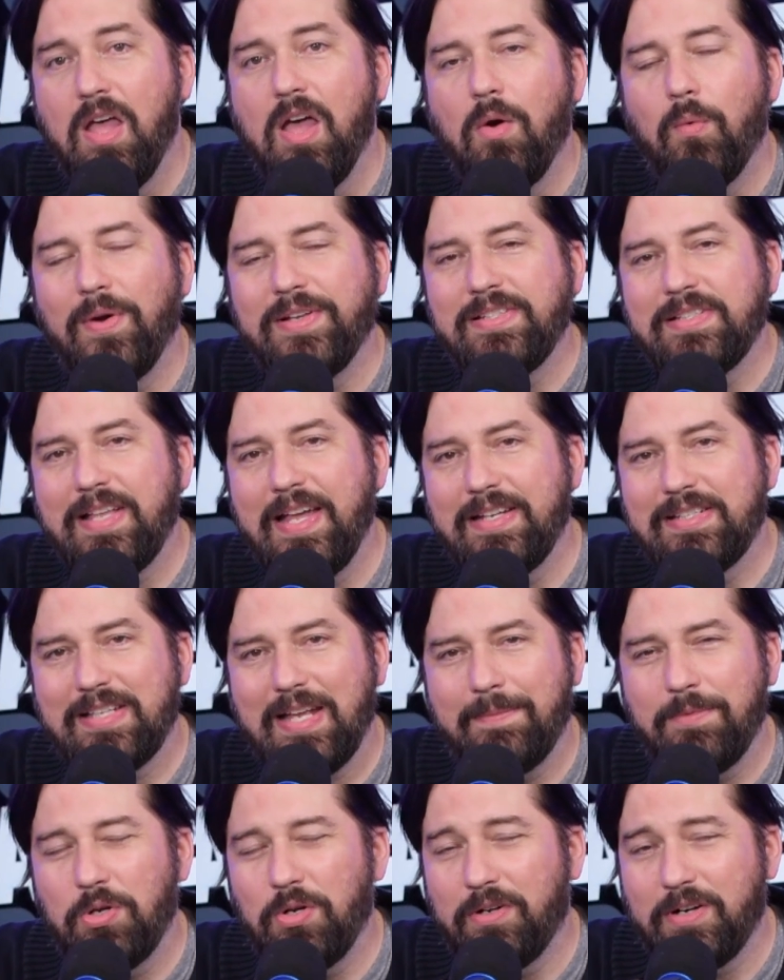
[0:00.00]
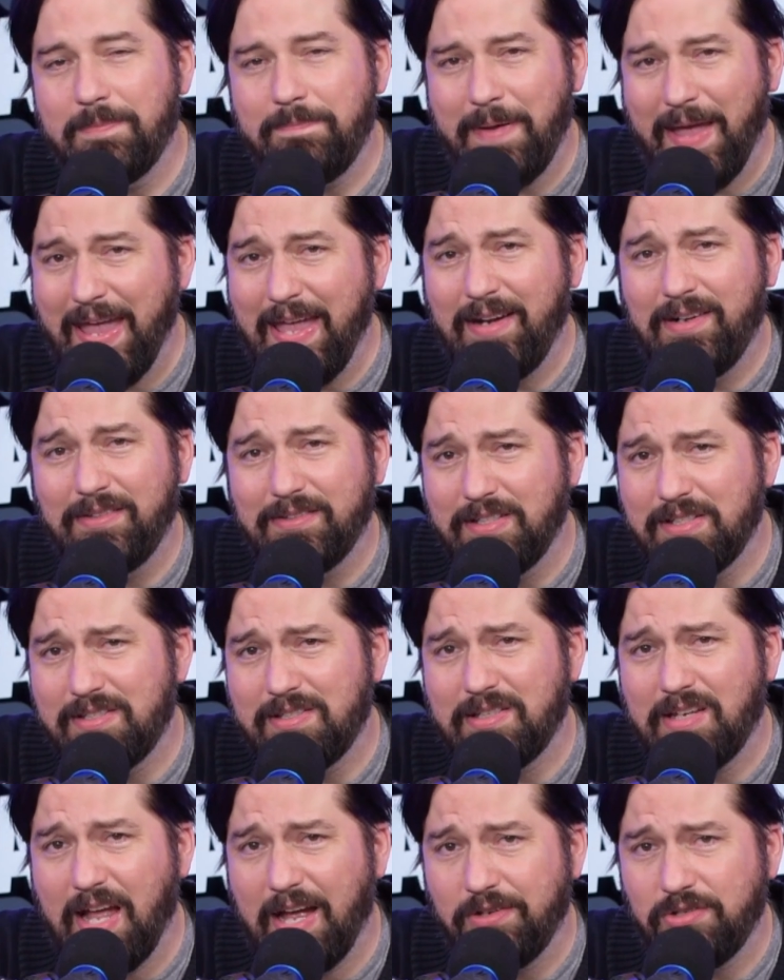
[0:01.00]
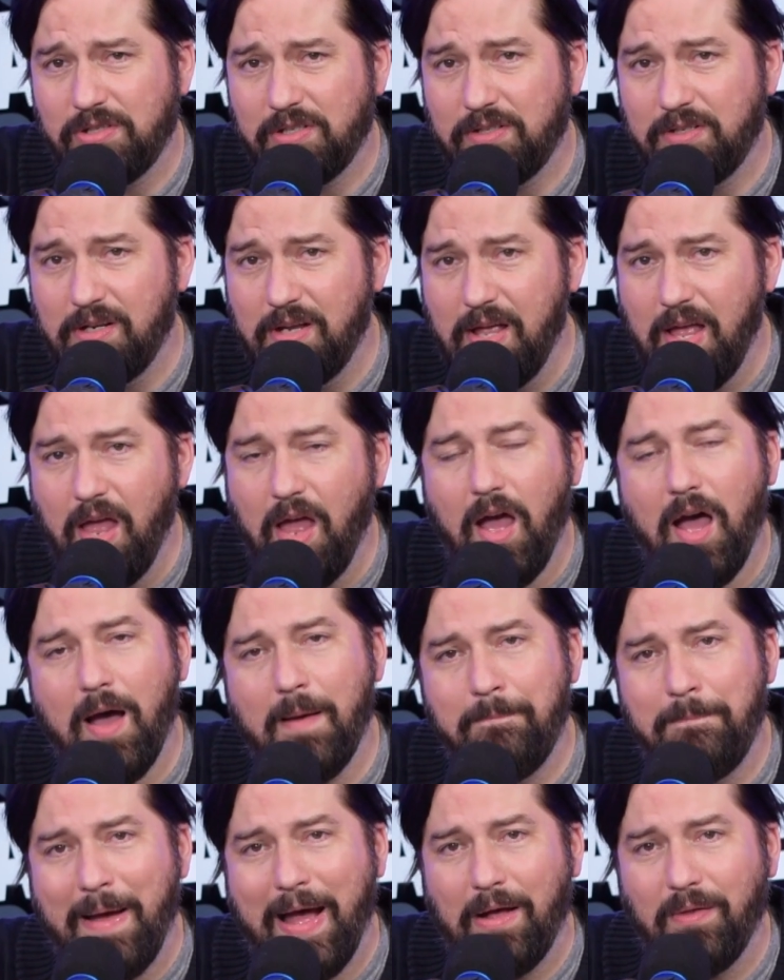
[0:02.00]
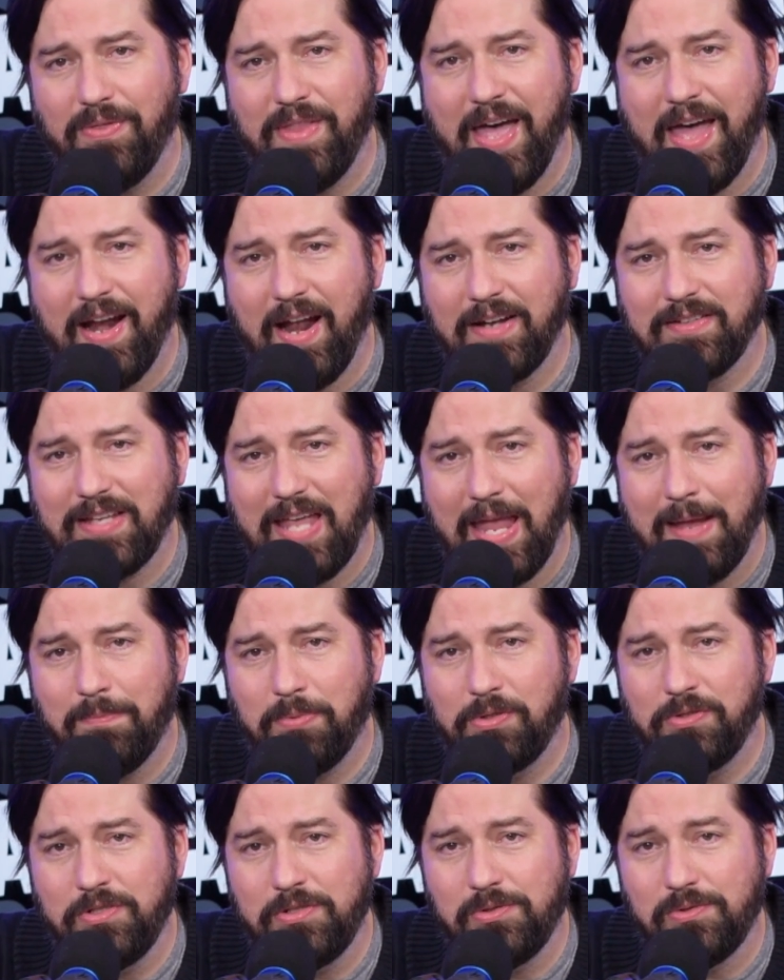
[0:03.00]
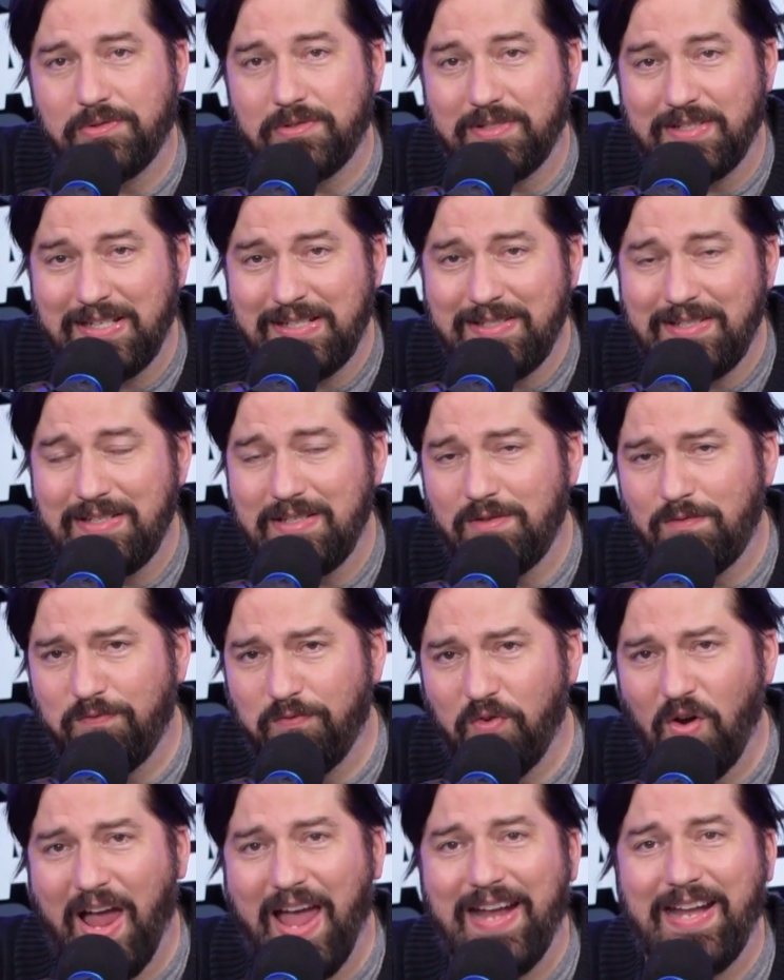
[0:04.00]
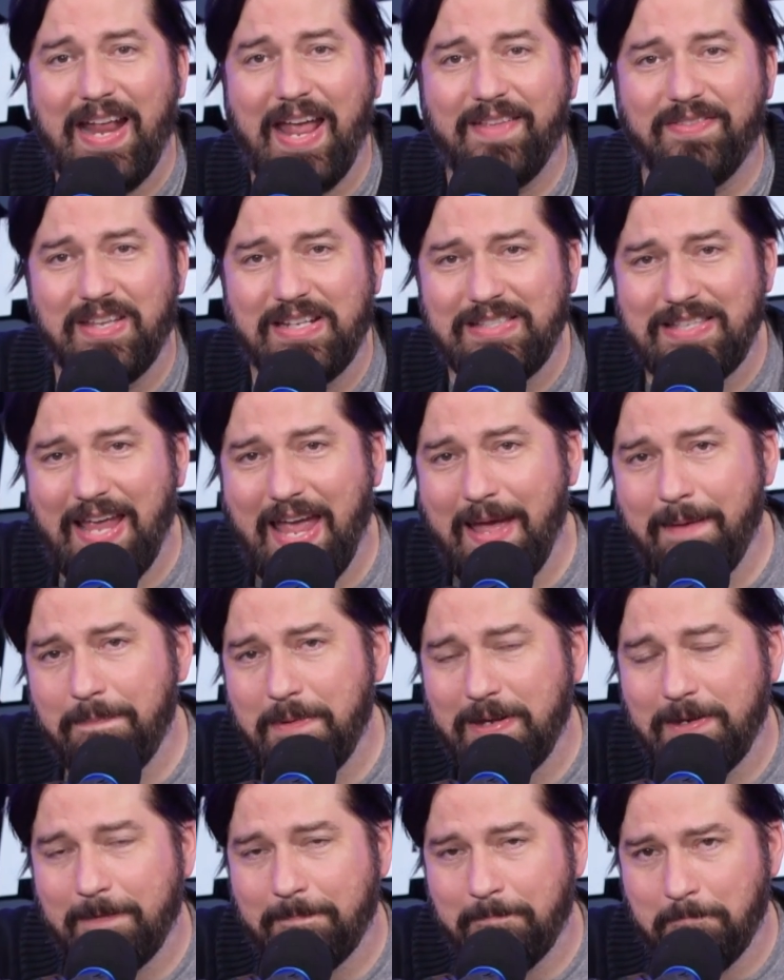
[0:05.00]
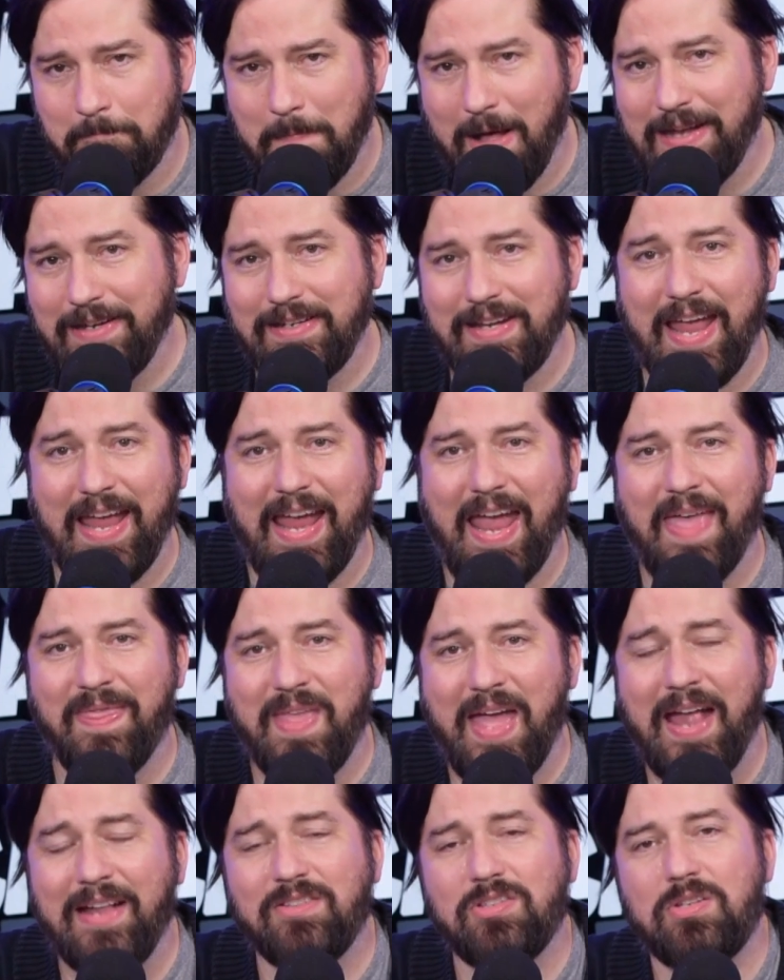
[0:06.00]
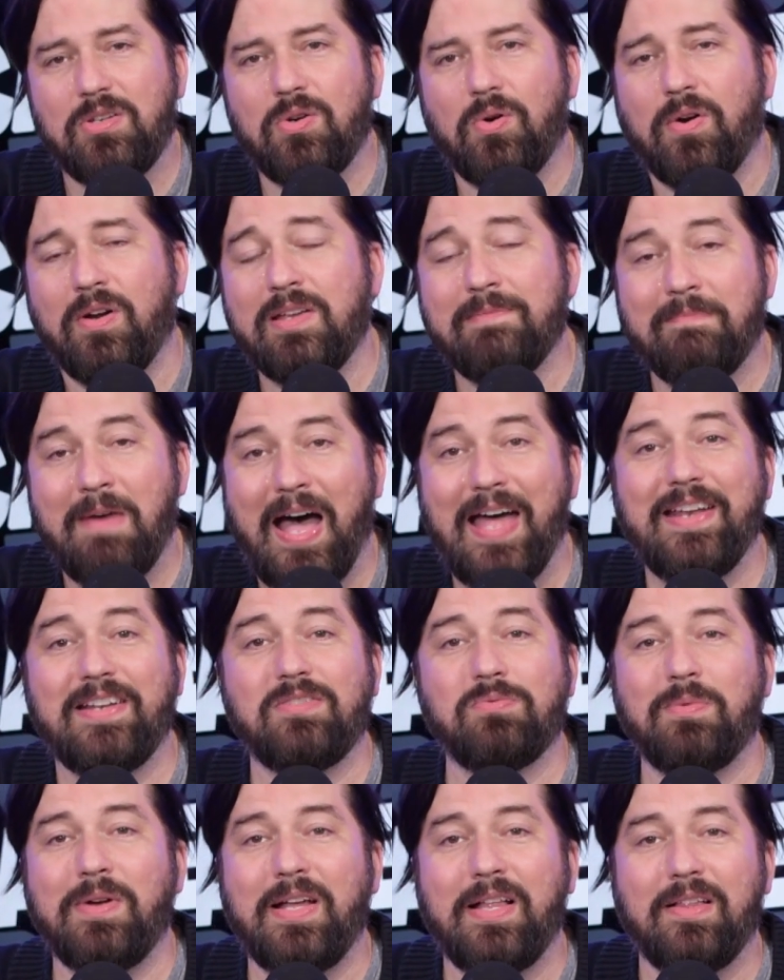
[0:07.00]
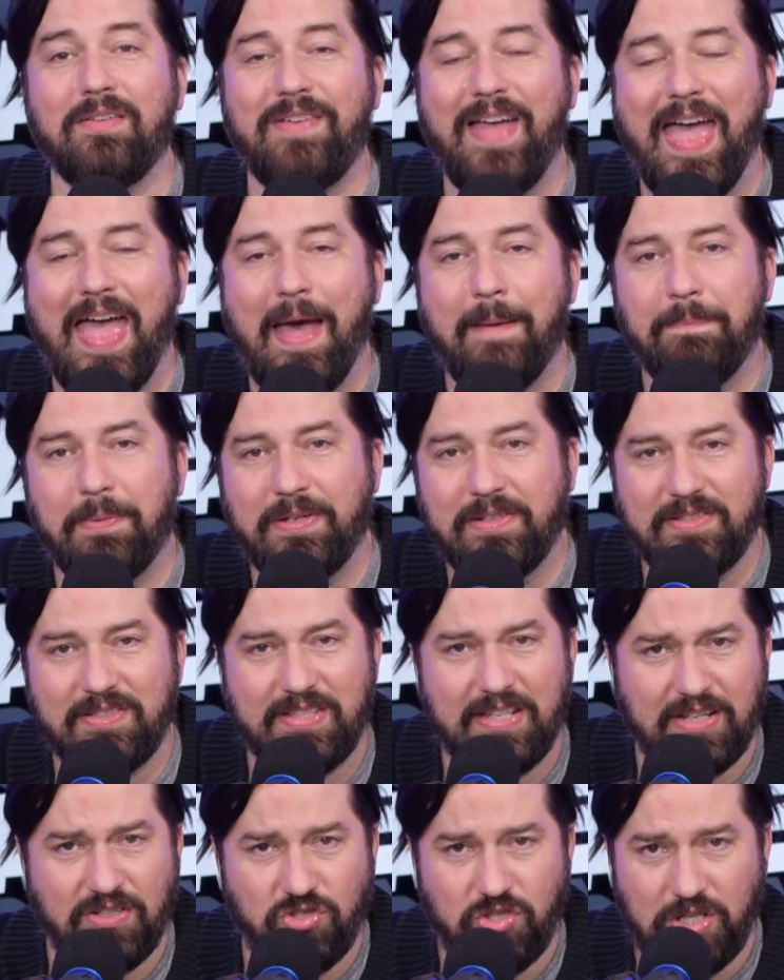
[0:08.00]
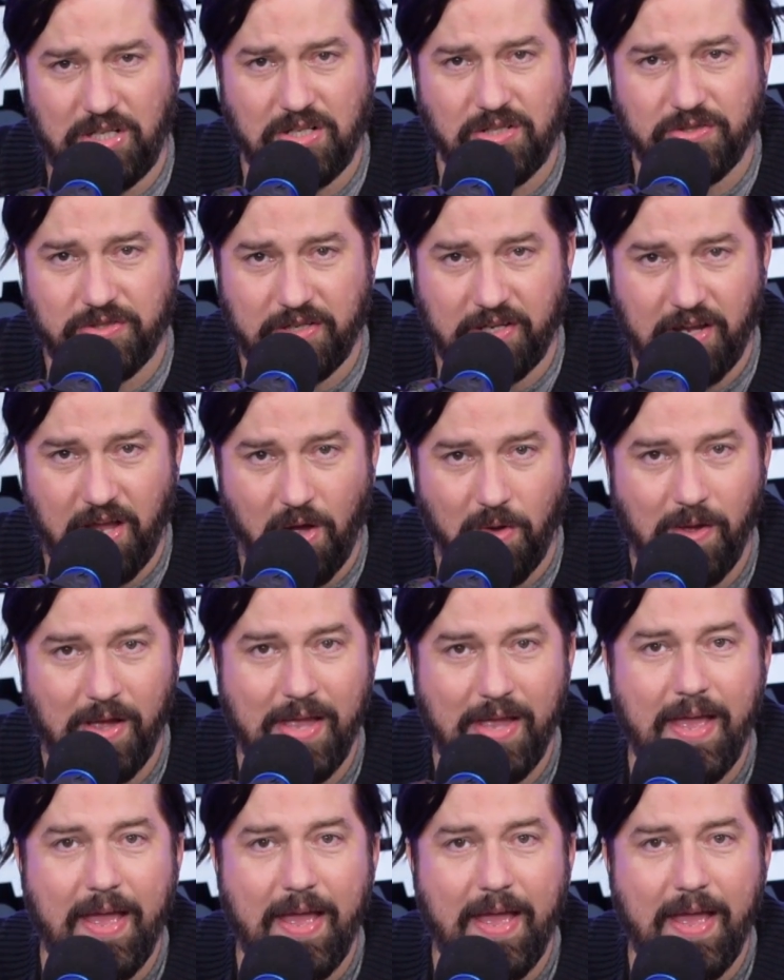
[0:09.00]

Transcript: When's the last time you heard a panel discussion about that on cable news? This is Friday. This happened Monday, and that story might as well have happened 6 years ago.